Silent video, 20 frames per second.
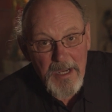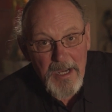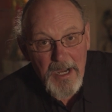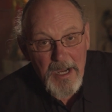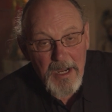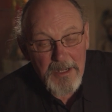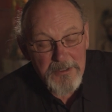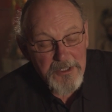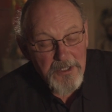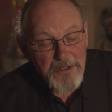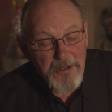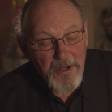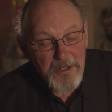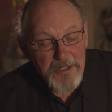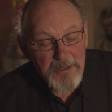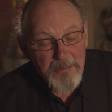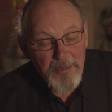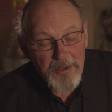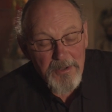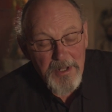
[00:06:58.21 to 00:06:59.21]
Uh, she
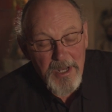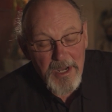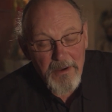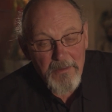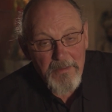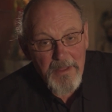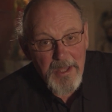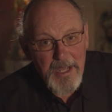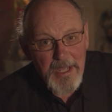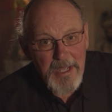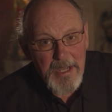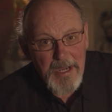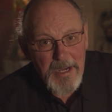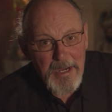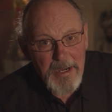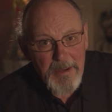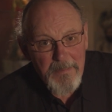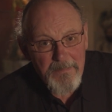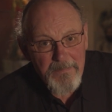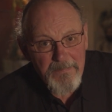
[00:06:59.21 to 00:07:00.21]
talked about how they
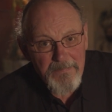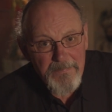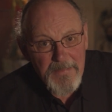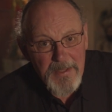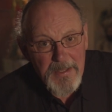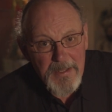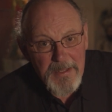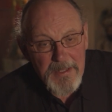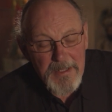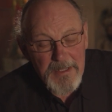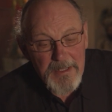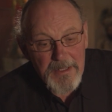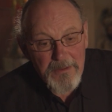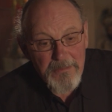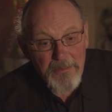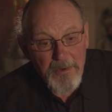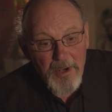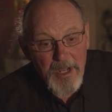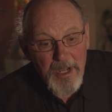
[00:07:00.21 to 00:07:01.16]
uh, were